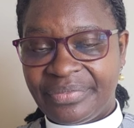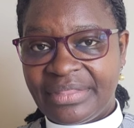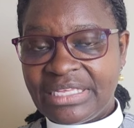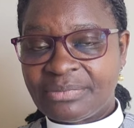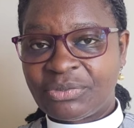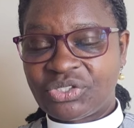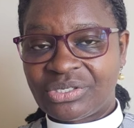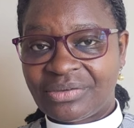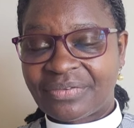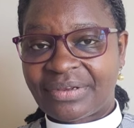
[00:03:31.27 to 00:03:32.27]
This
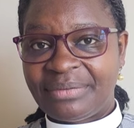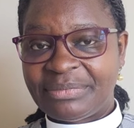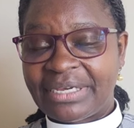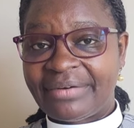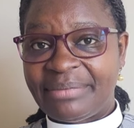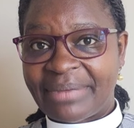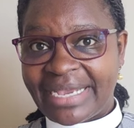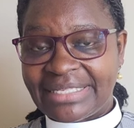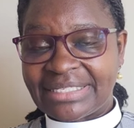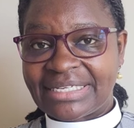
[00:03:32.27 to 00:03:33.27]
portion of scripture
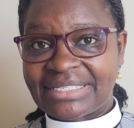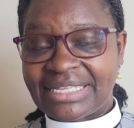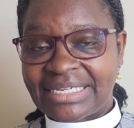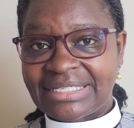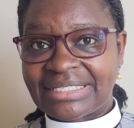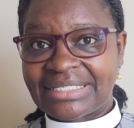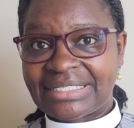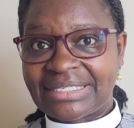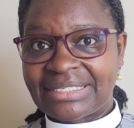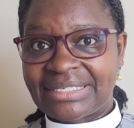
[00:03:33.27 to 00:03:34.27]
reminds us that
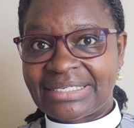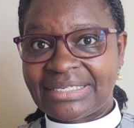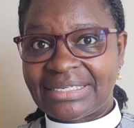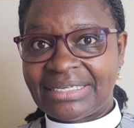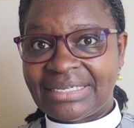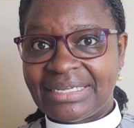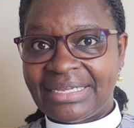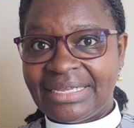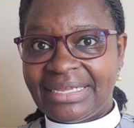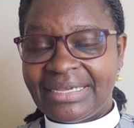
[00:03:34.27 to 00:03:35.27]

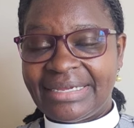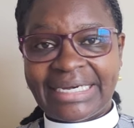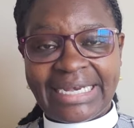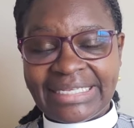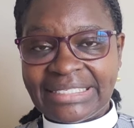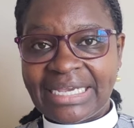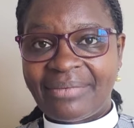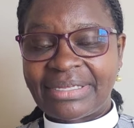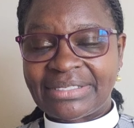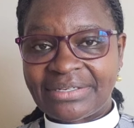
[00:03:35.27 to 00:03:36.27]
releasing
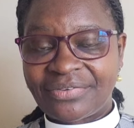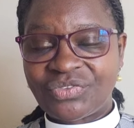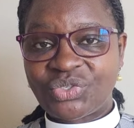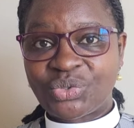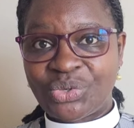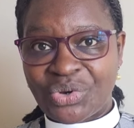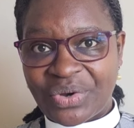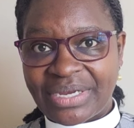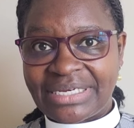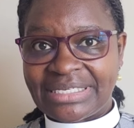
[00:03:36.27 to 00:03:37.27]
ourselves to
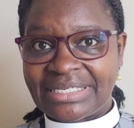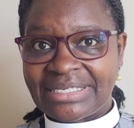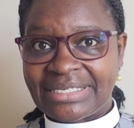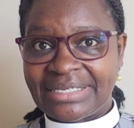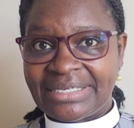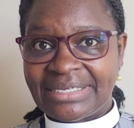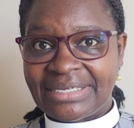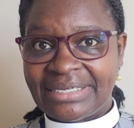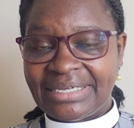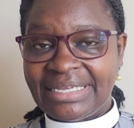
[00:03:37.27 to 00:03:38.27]
God
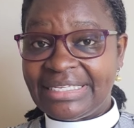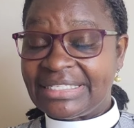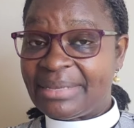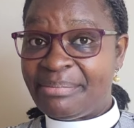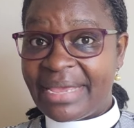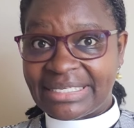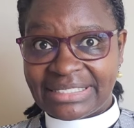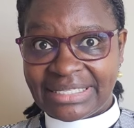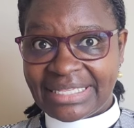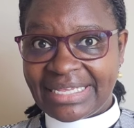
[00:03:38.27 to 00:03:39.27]
is the
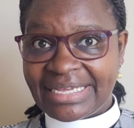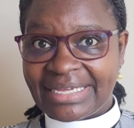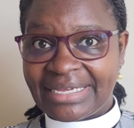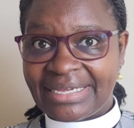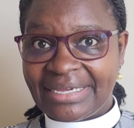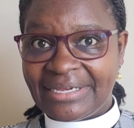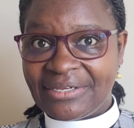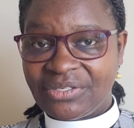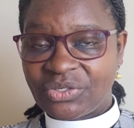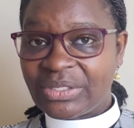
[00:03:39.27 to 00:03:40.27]
best thing
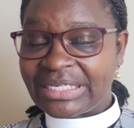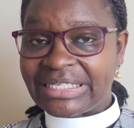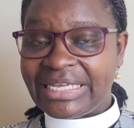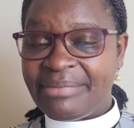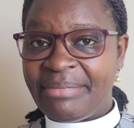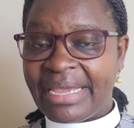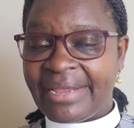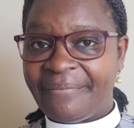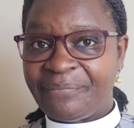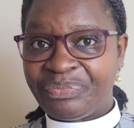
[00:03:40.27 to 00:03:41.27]
so that He
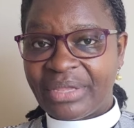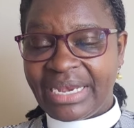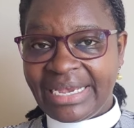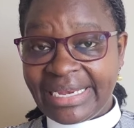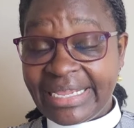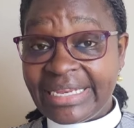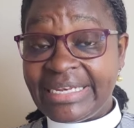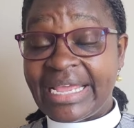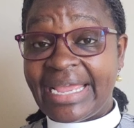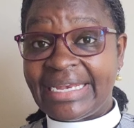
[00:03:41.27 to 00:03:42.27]
may
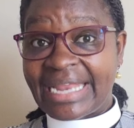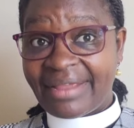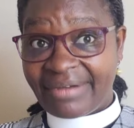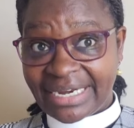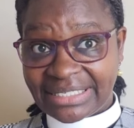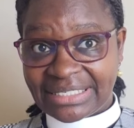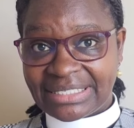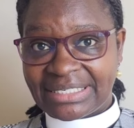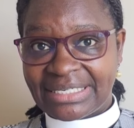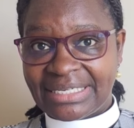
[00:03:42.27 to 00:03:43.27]
lead and
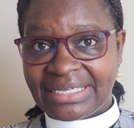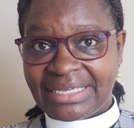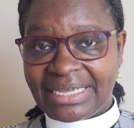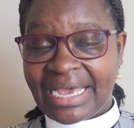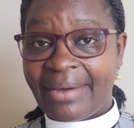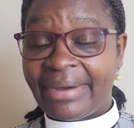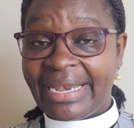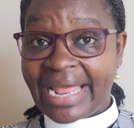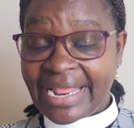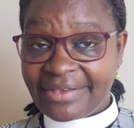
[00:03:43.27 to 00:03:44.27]
direct our
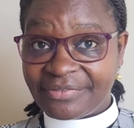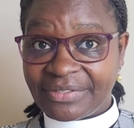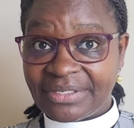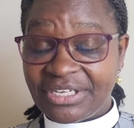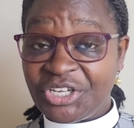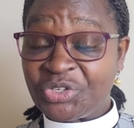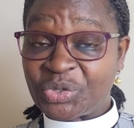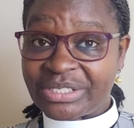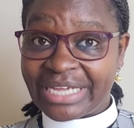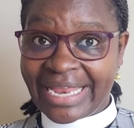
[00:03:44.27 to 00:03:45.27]
lives in
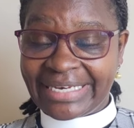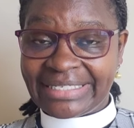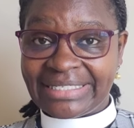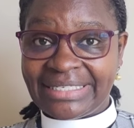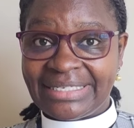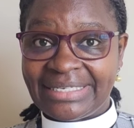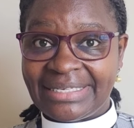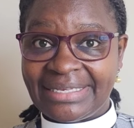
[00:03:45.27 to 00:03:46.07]
totality.